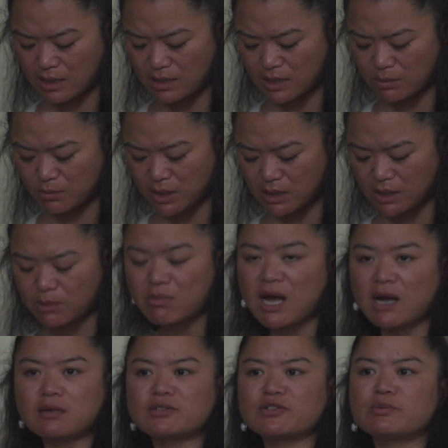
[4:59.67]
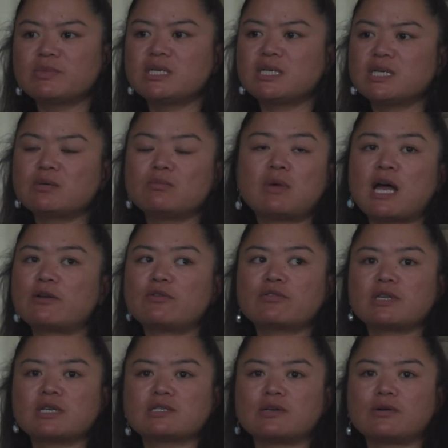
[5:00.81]
seemingly milder medium? I don't
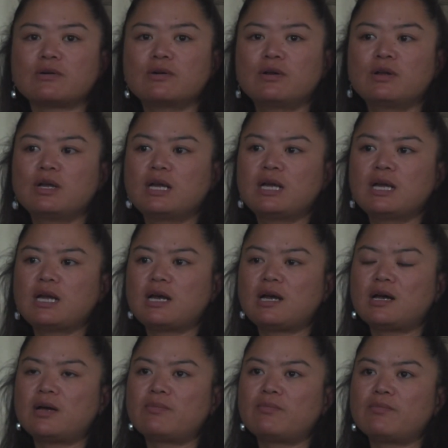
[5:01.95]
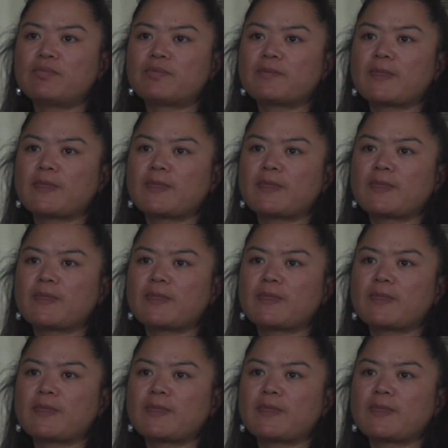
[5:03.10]
think so. Um,